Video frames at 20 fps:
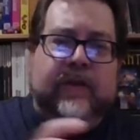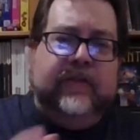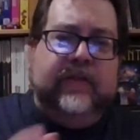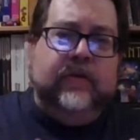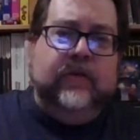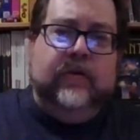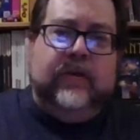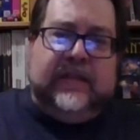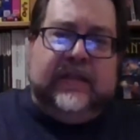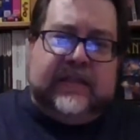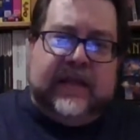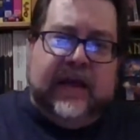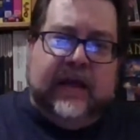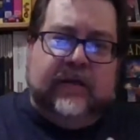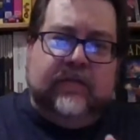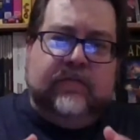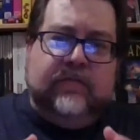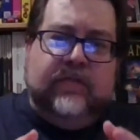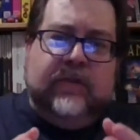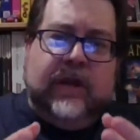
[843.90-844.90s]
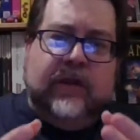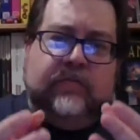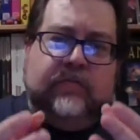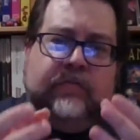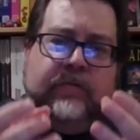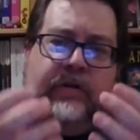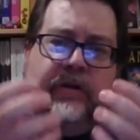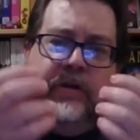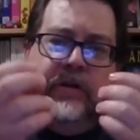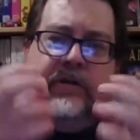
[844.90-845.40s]
you get that
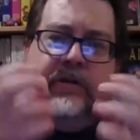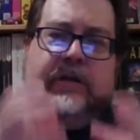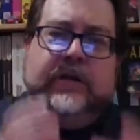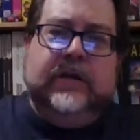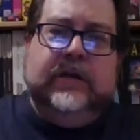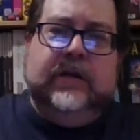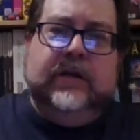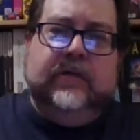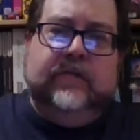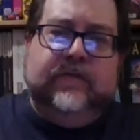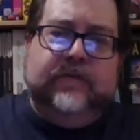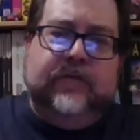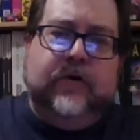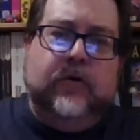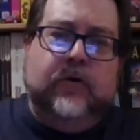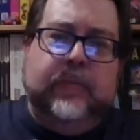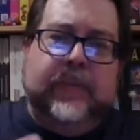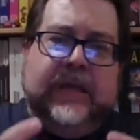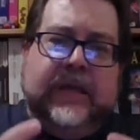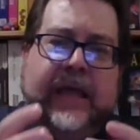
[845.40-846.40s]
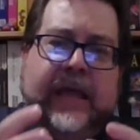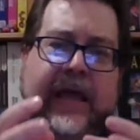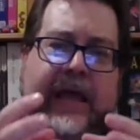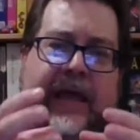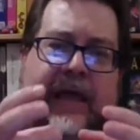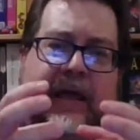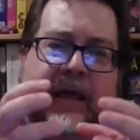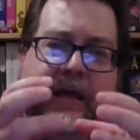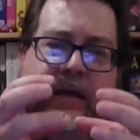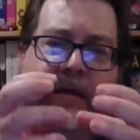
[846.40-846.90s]
really foamy
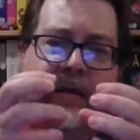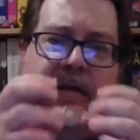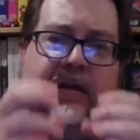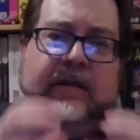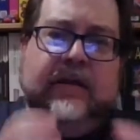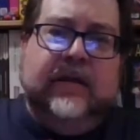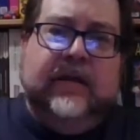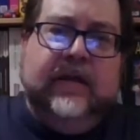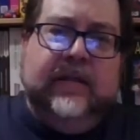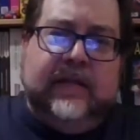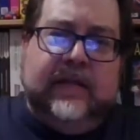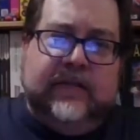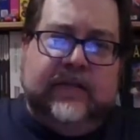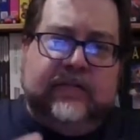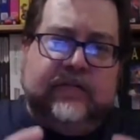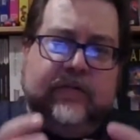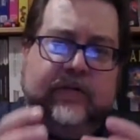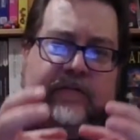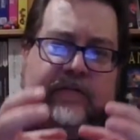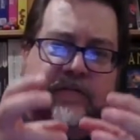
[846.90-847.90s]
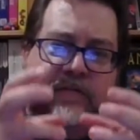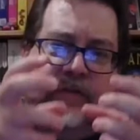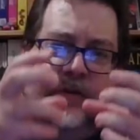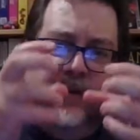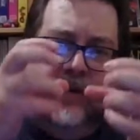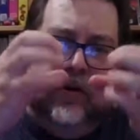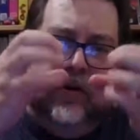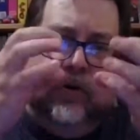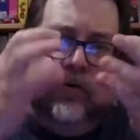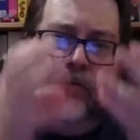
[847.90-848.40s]
head that sort of
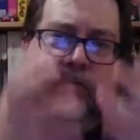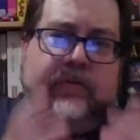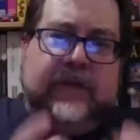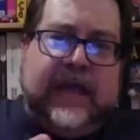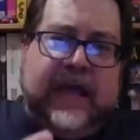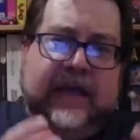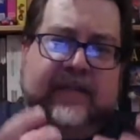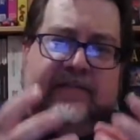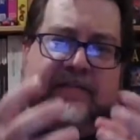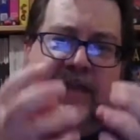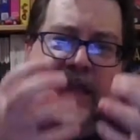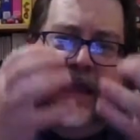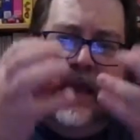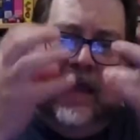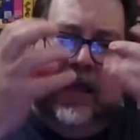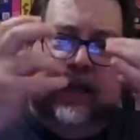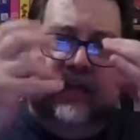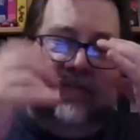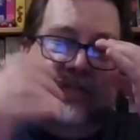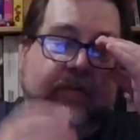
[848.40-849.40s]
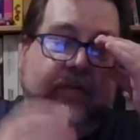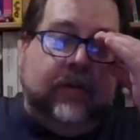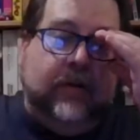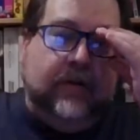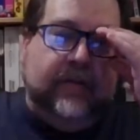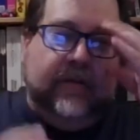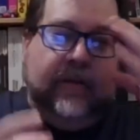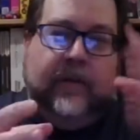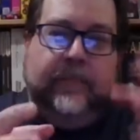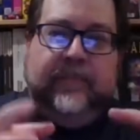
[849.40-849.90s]
cascades
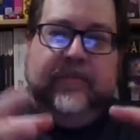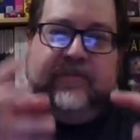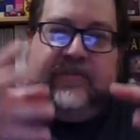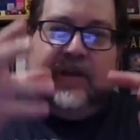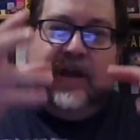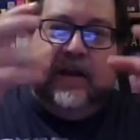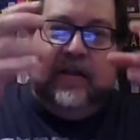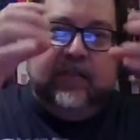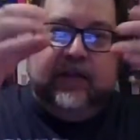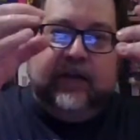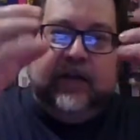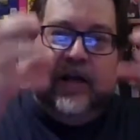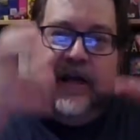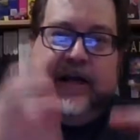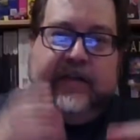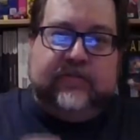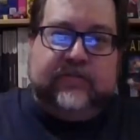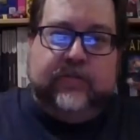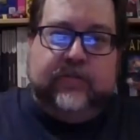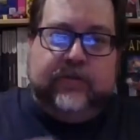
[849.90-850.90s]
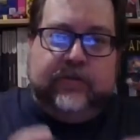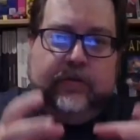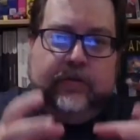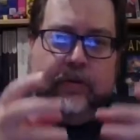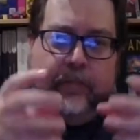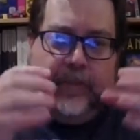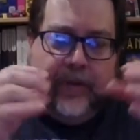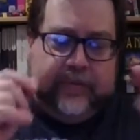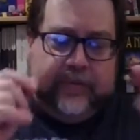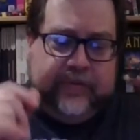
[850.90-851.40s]
along up the side of the glass with the
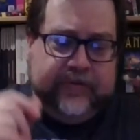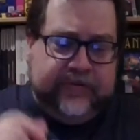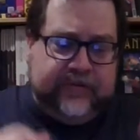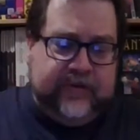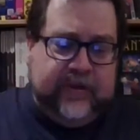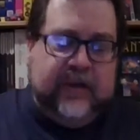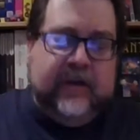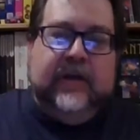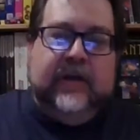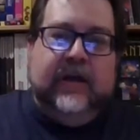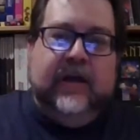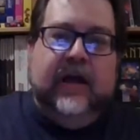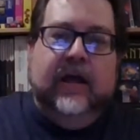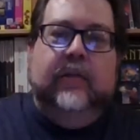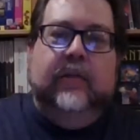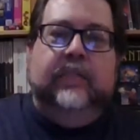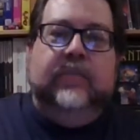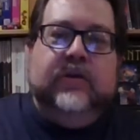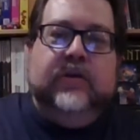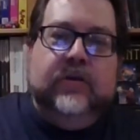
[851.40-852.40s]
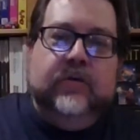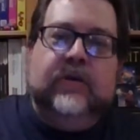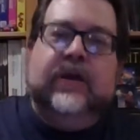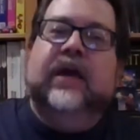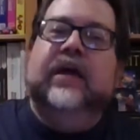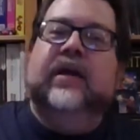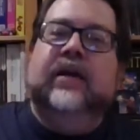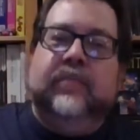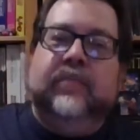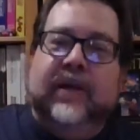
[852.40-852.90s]
little bubbles. You
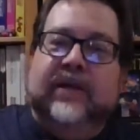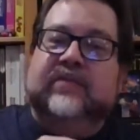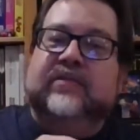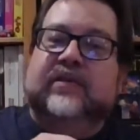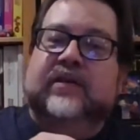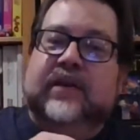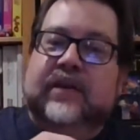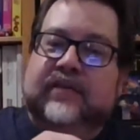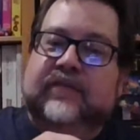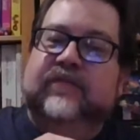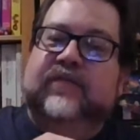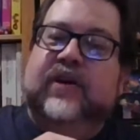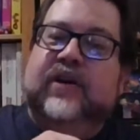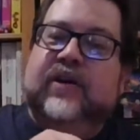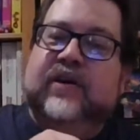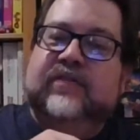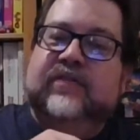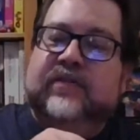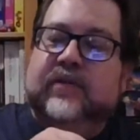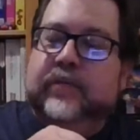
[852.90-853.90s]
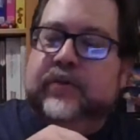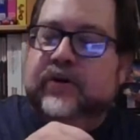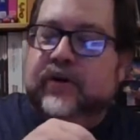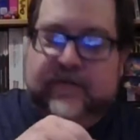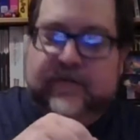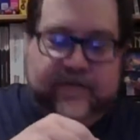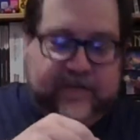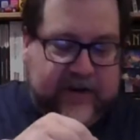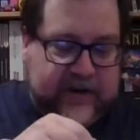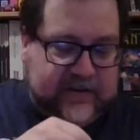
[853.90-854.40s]
get basically a very similar
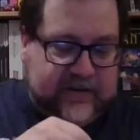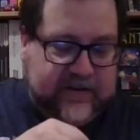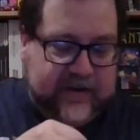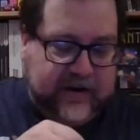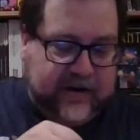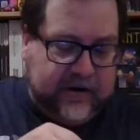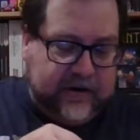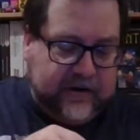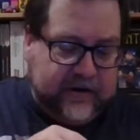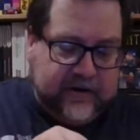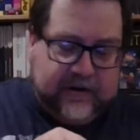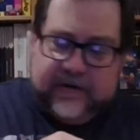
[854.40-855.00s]
effect here.